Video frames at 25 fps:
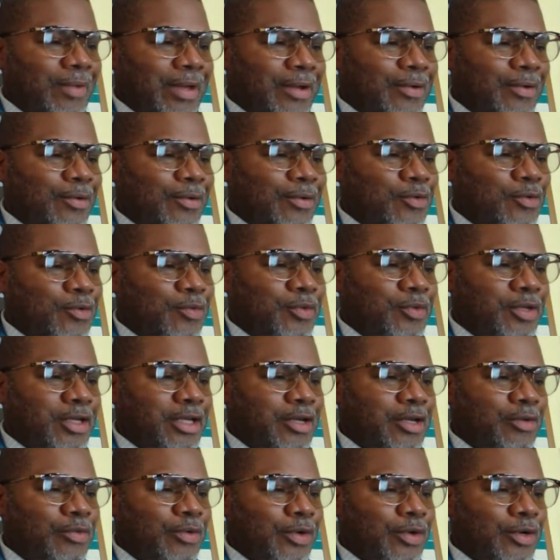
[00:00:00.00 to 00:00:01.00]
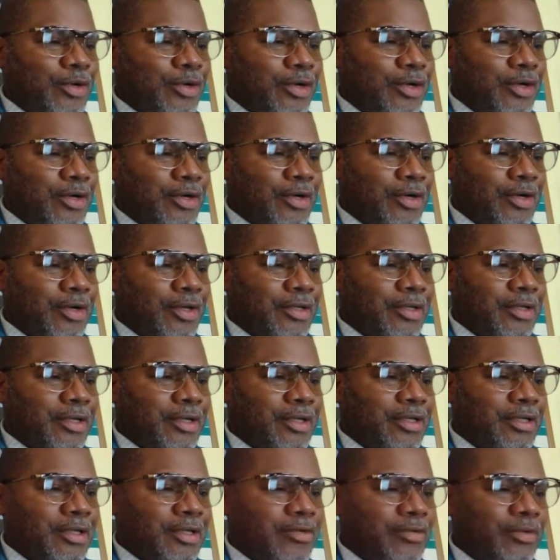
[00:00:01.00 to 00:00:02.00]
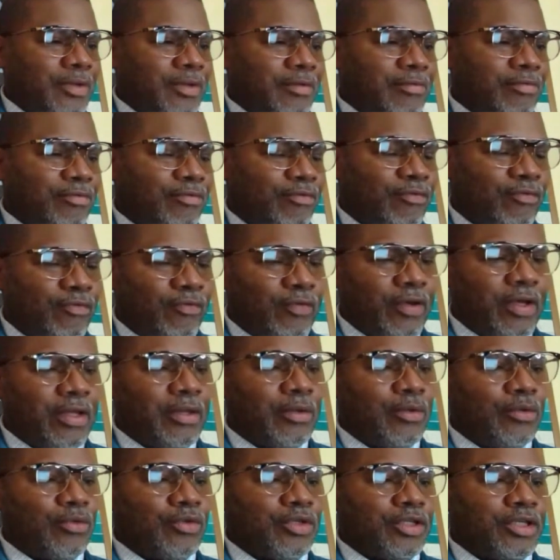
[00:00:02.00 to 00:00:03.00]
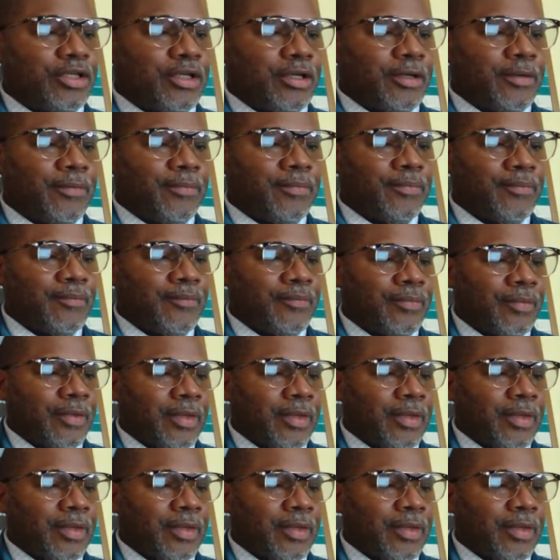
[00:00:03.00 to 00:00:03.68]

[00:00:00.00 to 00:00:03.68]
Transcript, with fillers: by whom ye were called unto the fellowship,